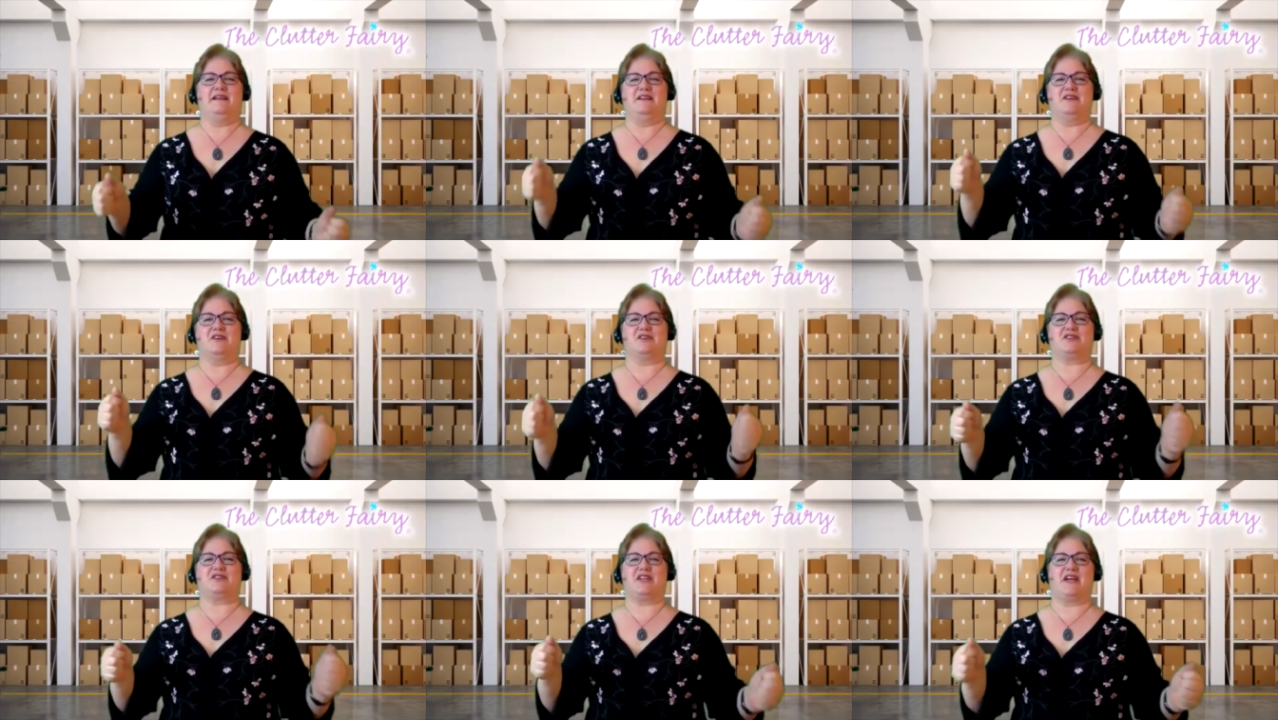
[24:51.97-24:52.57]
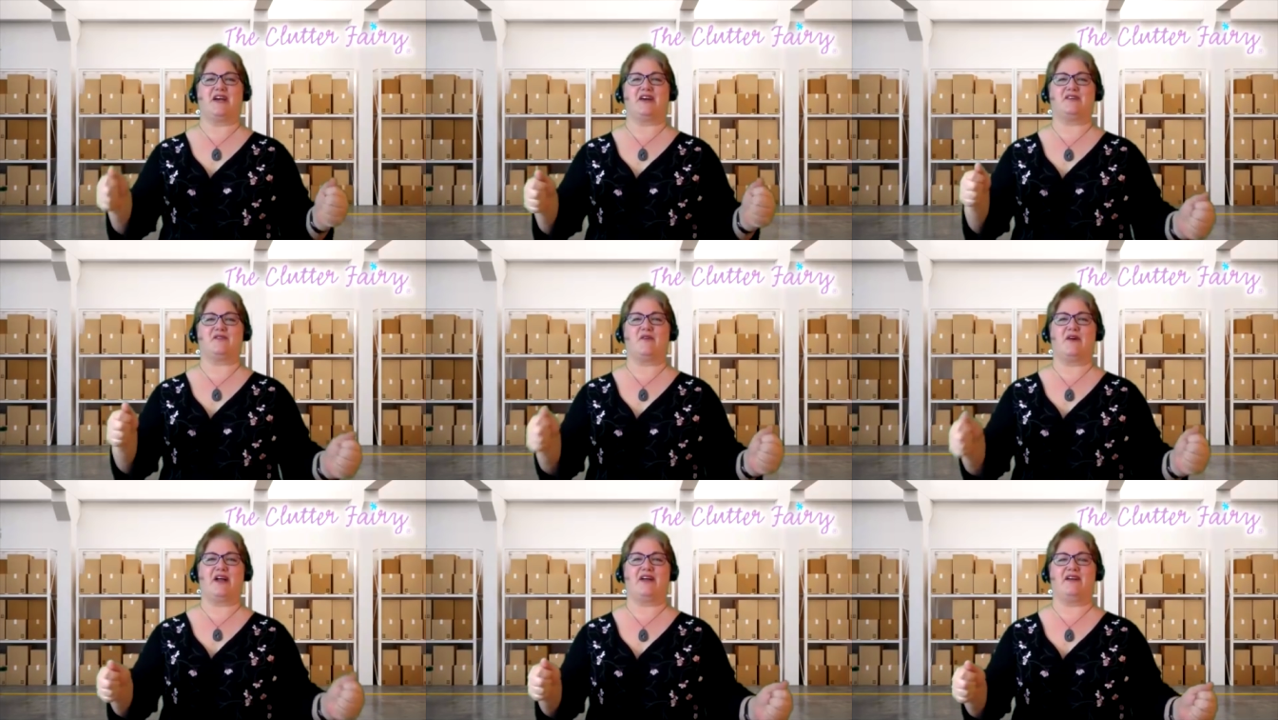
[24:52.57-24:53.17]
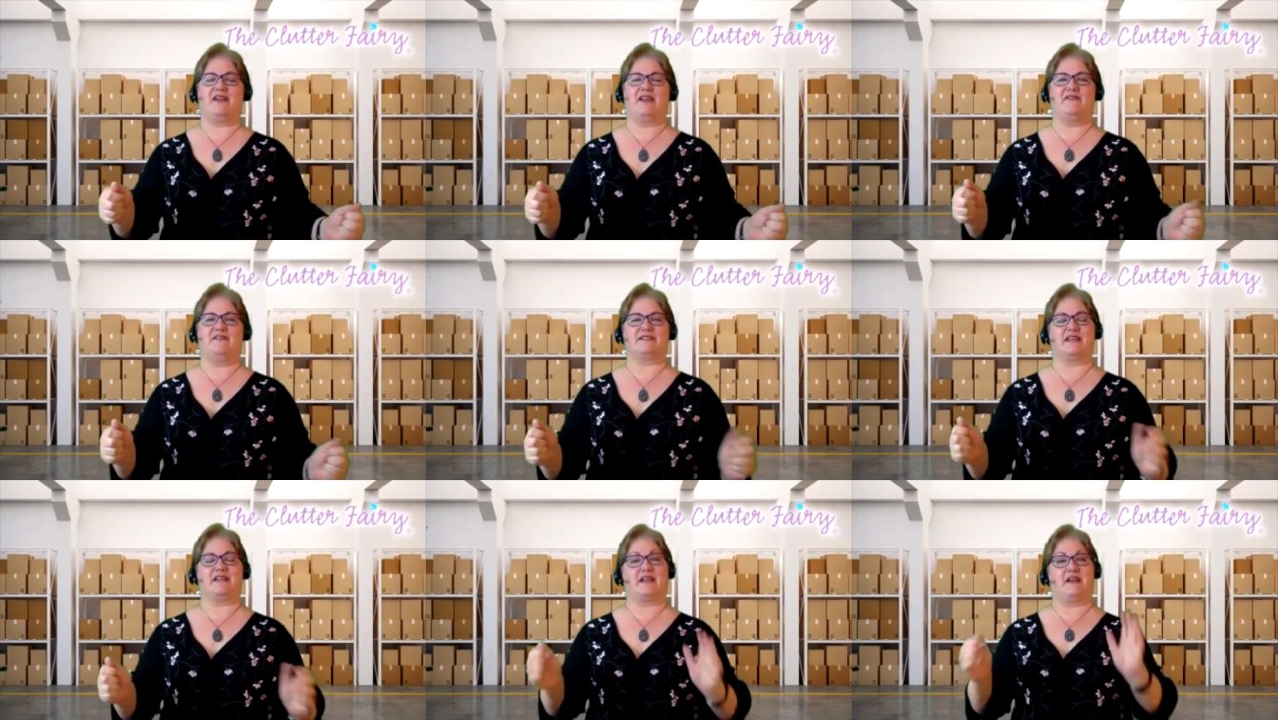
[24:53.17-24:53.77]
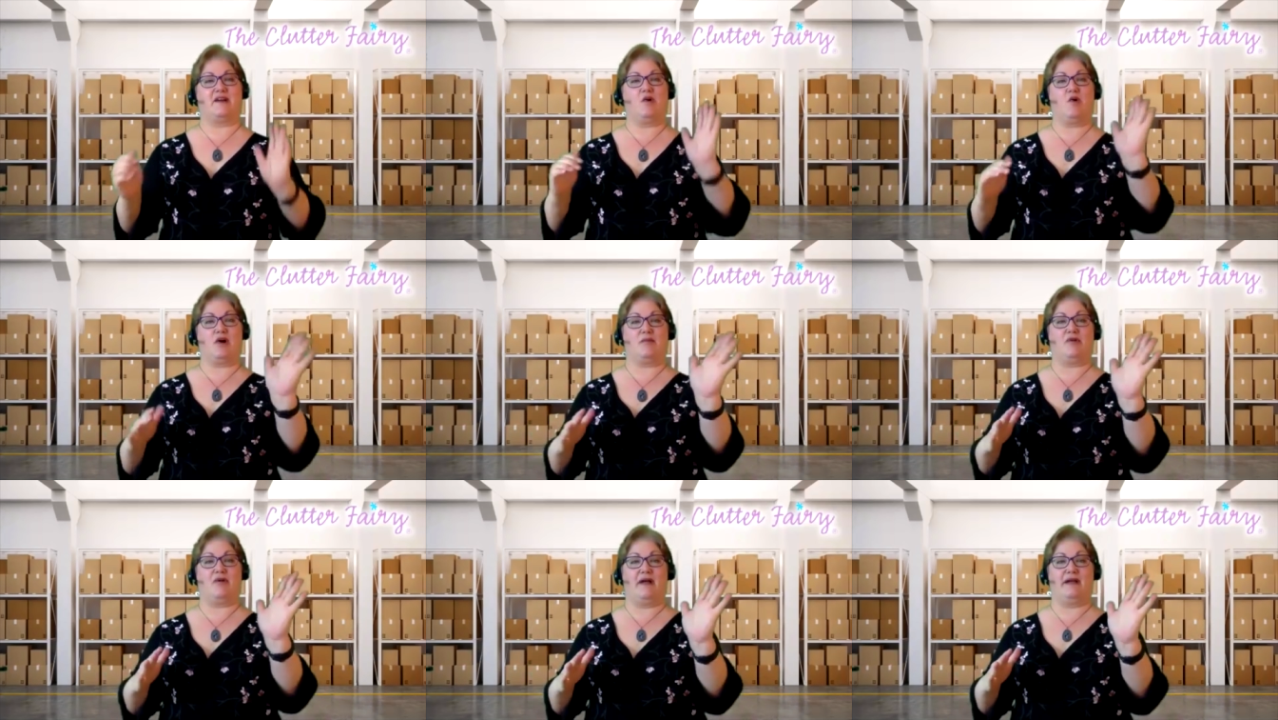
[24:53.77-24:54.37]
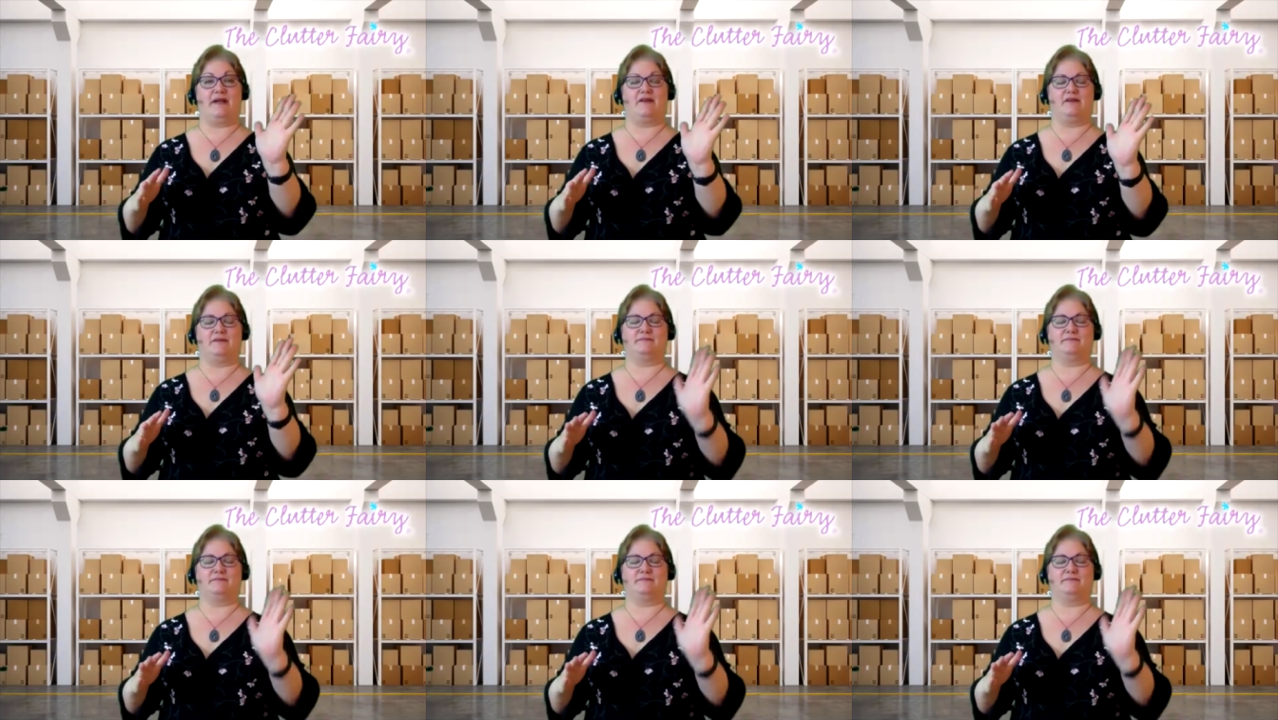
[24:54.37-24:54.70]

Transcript: your stairwell, and it was like at a horrible angle.